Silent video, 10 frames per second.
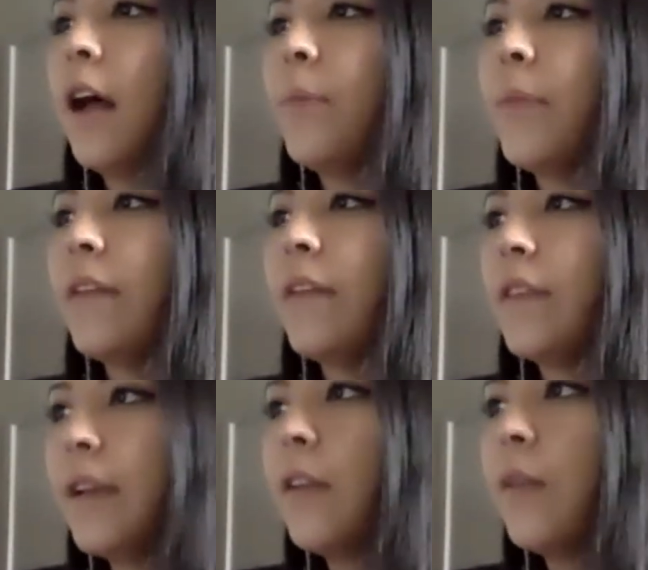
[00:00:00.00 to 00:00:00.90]
As the
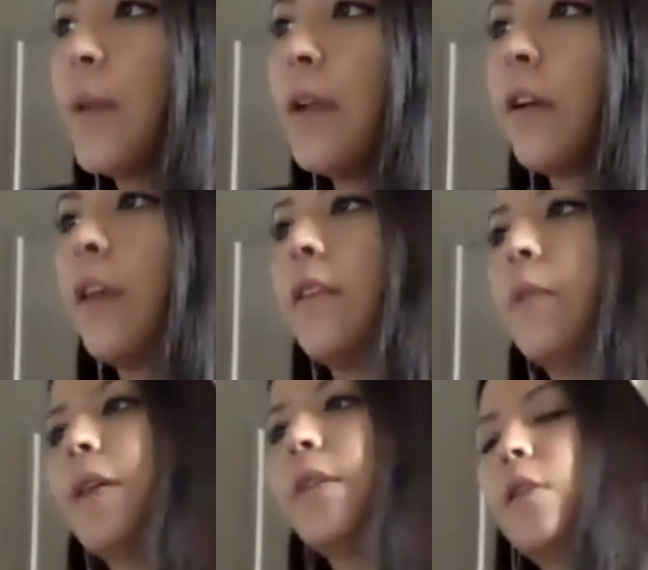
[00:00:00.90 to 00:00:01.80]
second speaker, is it
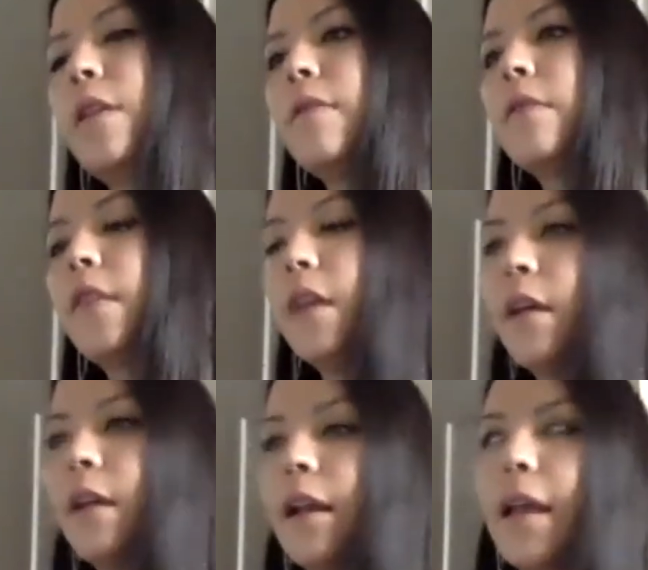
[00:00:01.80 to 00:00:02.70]
best to leave the
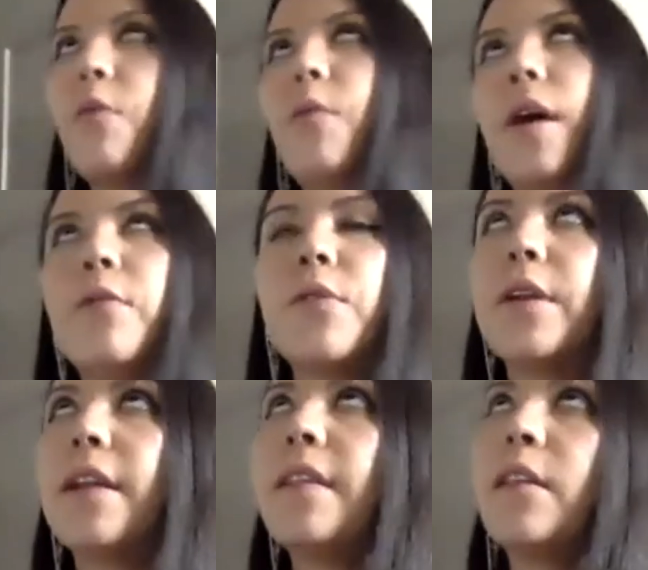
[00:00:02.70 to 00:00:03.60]
like why we win
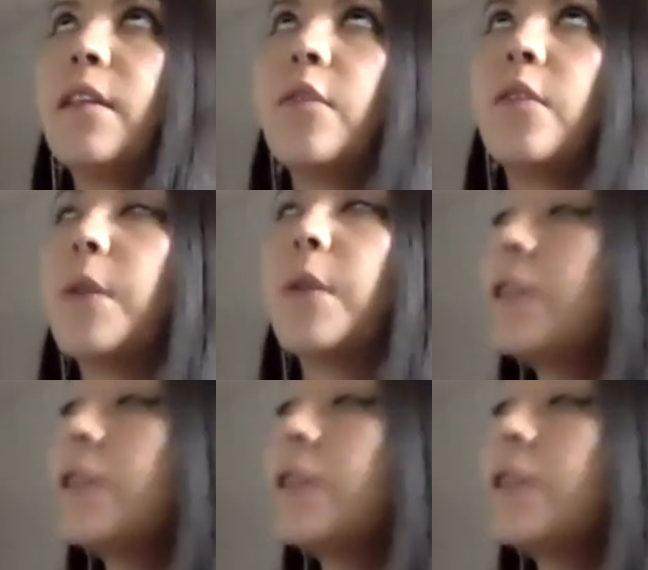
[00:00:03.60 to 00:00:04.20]
at the end of your speech?